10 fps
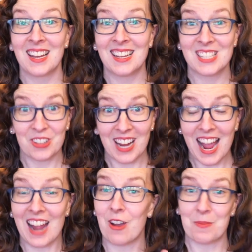So yeah,
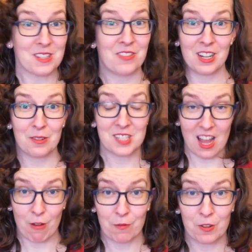I hope this video was
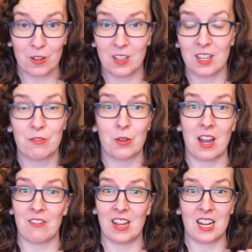helpful. If you
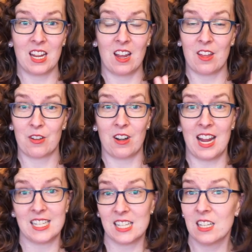have any other
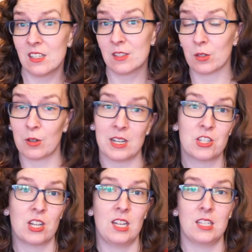ideas or
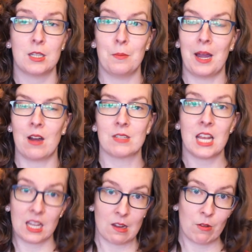questions about
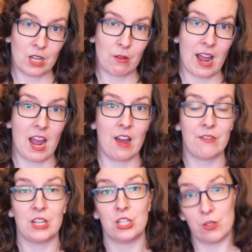taking what you have
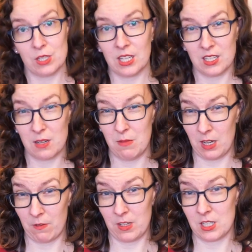and using it to make a
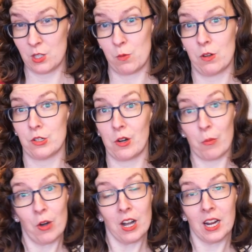vintage wardrobe
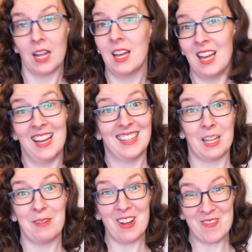work, let
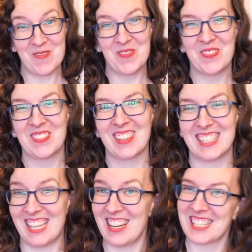me know.
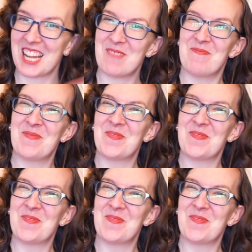See you next time.